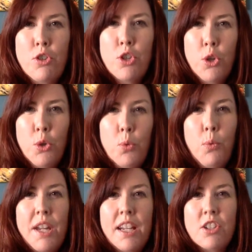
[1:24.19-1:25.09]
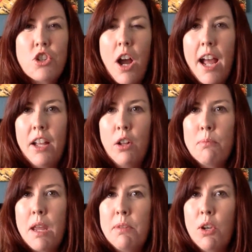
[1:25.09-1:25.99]
2-week trial,
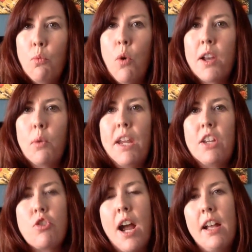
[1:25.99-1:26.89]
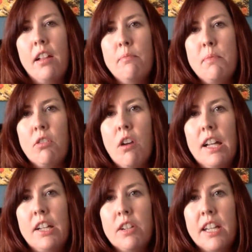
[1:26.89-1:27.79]
maybe a 1-week trial of
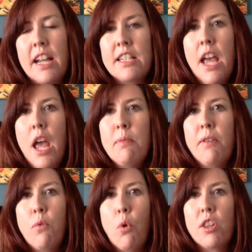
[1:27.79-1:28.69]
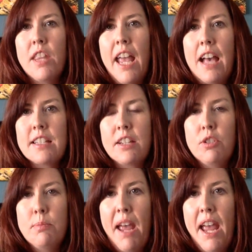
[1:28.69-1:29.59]
McGraw-Hill Connect before they ask you
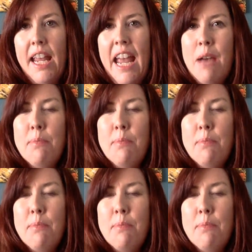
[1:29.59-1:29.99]
to pay.